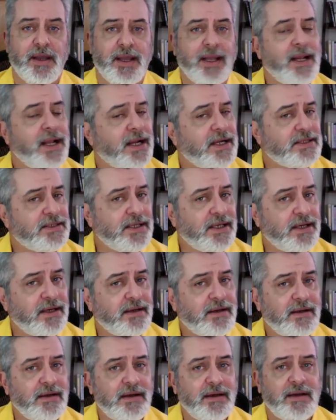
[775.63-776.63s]
And like I
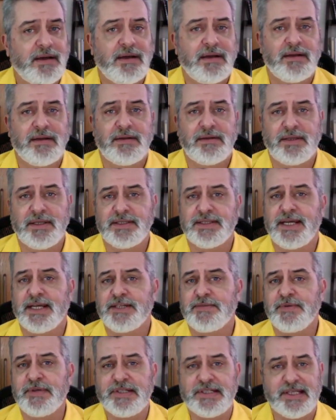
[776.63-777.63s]
said, this
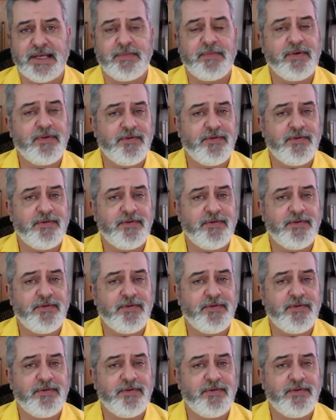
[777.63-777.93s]
has been said